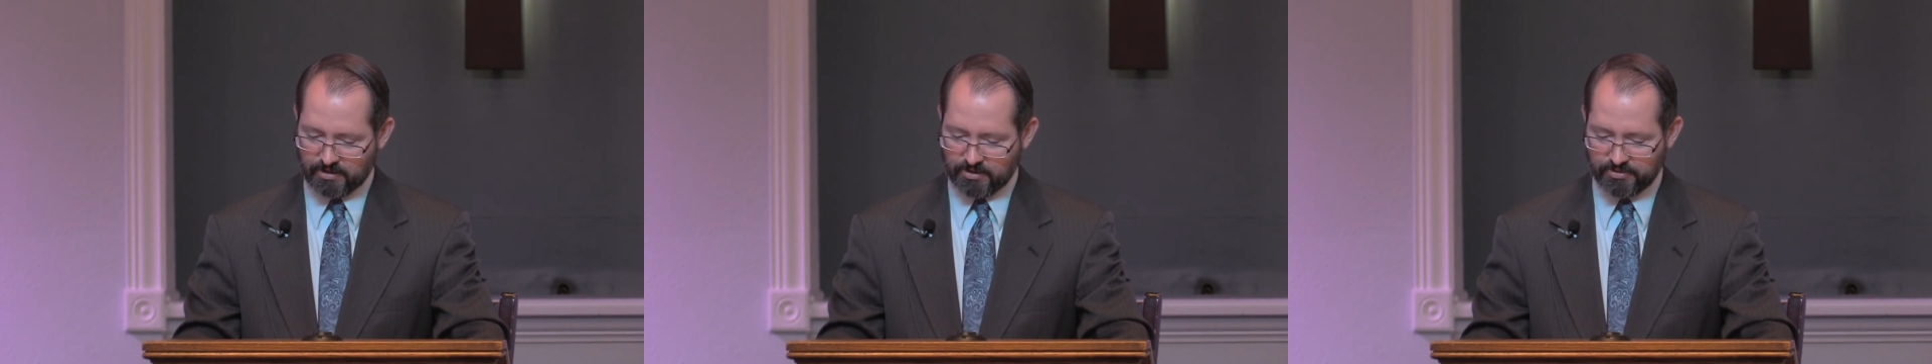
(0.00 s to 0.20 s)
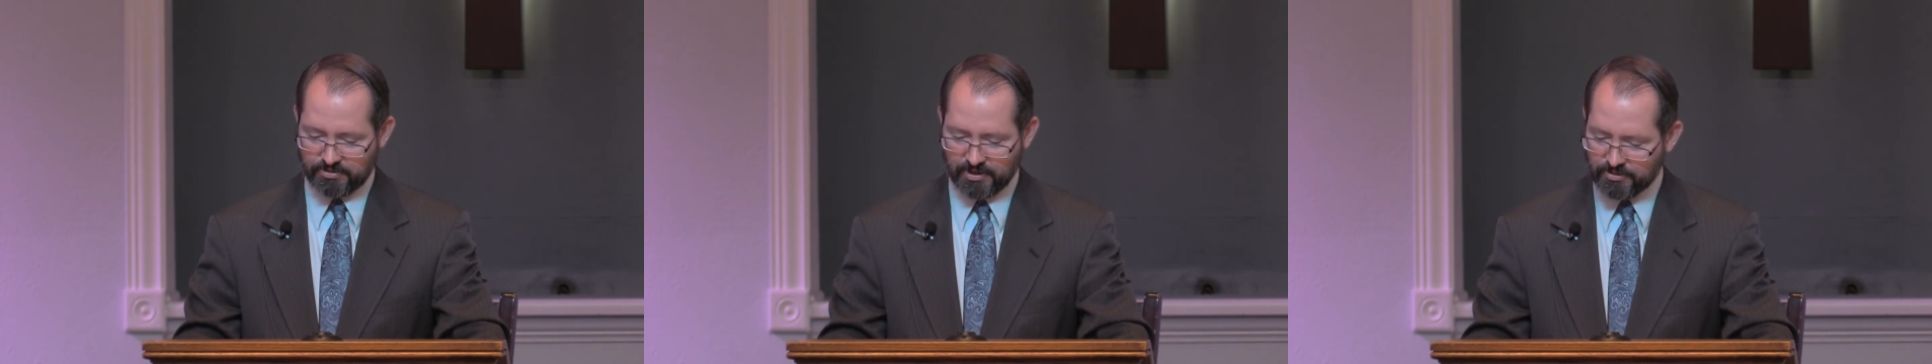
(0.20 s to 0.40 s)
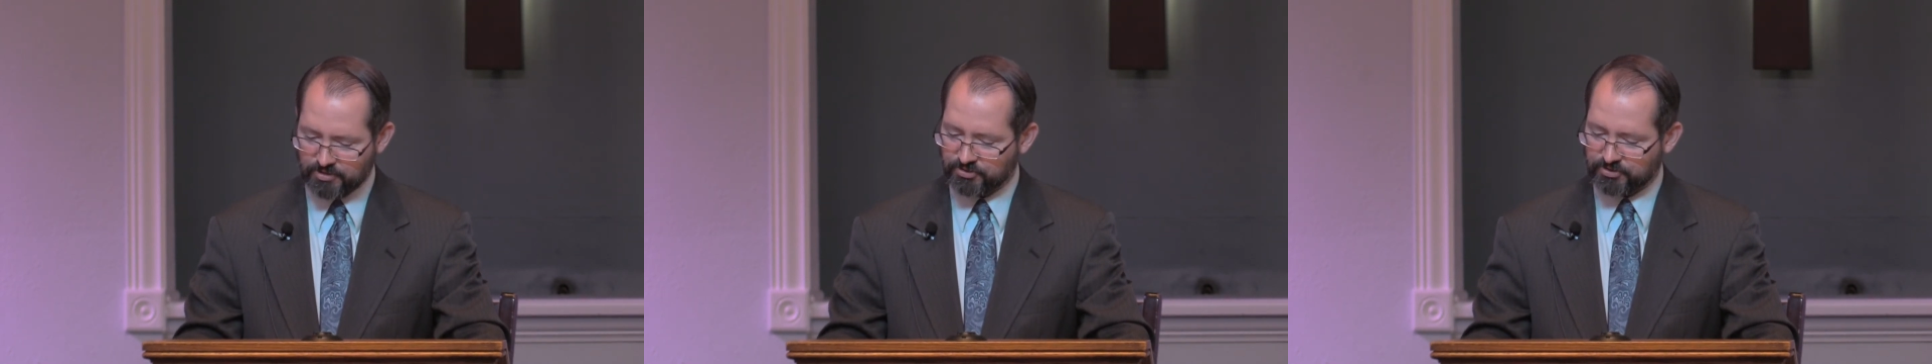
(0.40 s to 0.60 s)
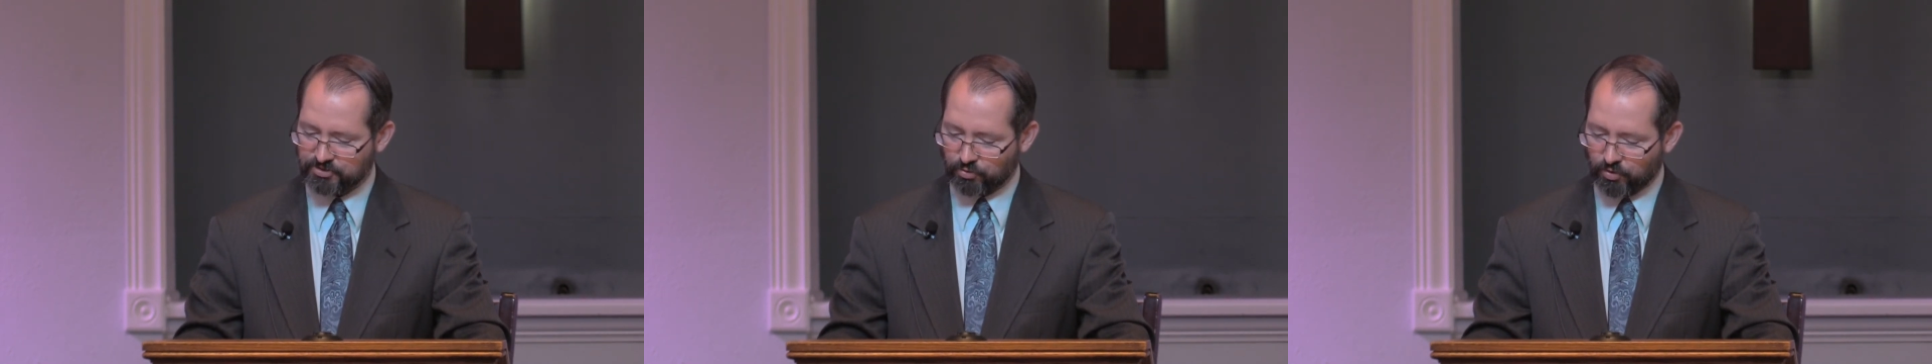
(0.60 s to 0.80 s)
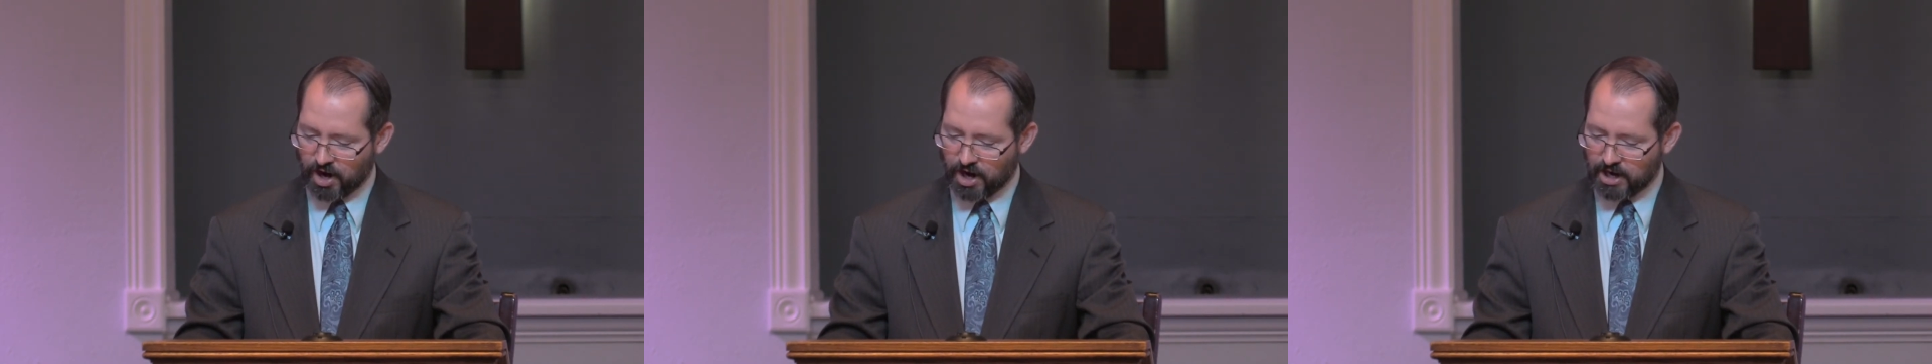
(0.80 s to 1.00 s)
Then the
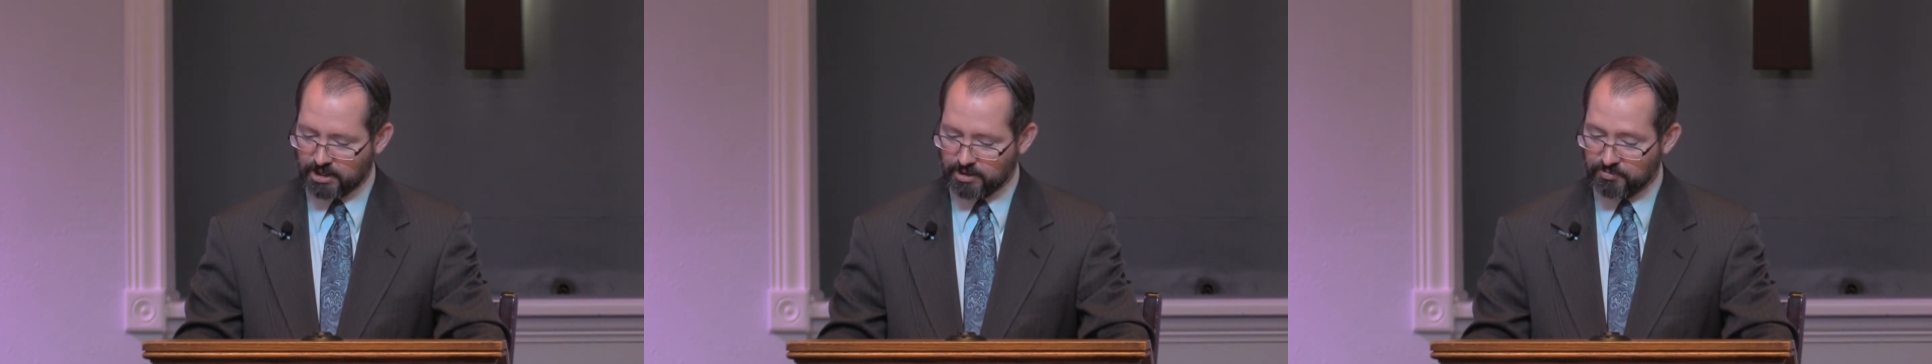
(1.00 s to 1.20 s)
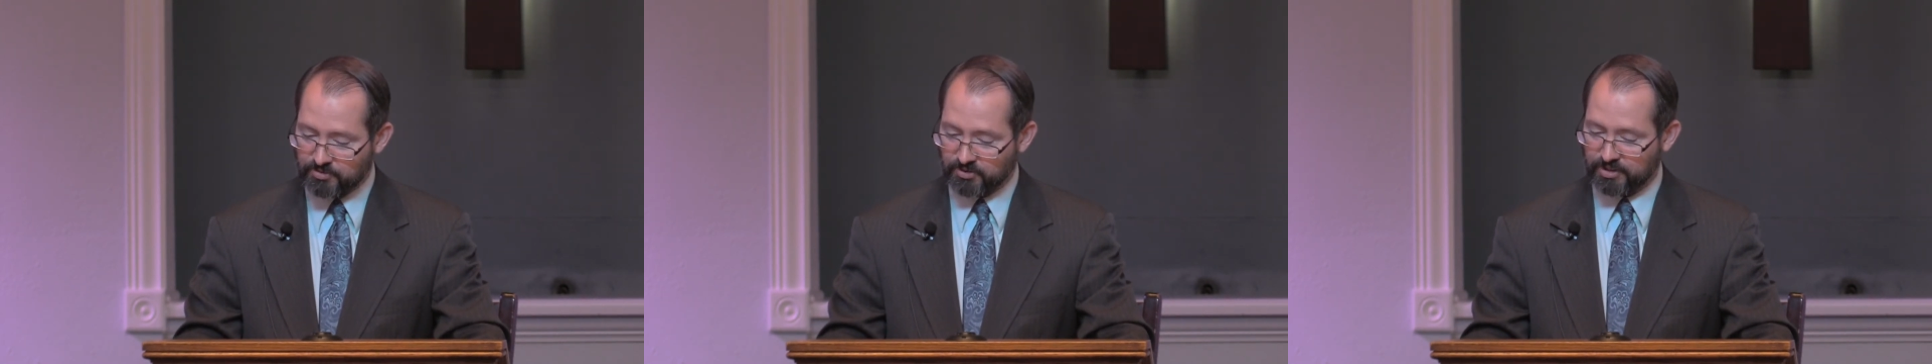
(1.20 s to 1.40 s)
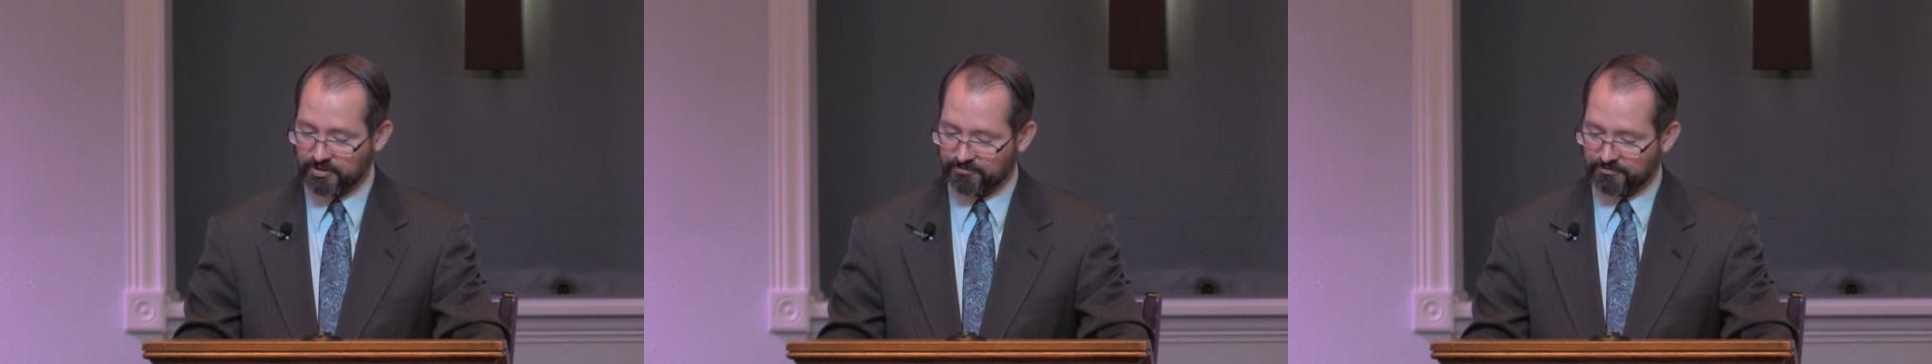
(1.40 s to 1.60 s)
scribes and the